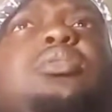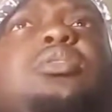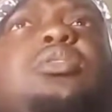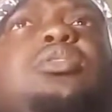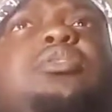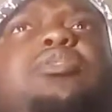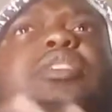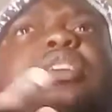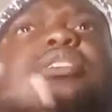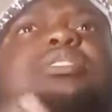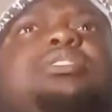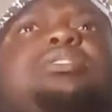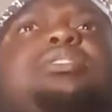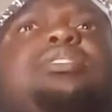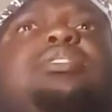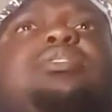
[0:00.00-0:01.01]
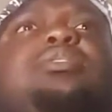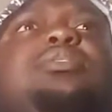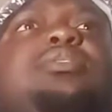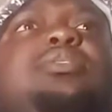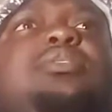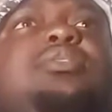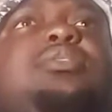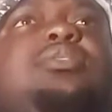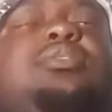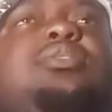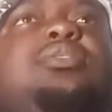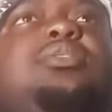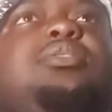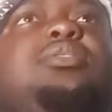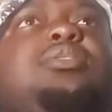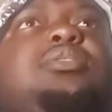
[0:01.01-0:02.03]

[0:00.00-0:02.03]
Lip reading: really smart. Run up on them, let the gas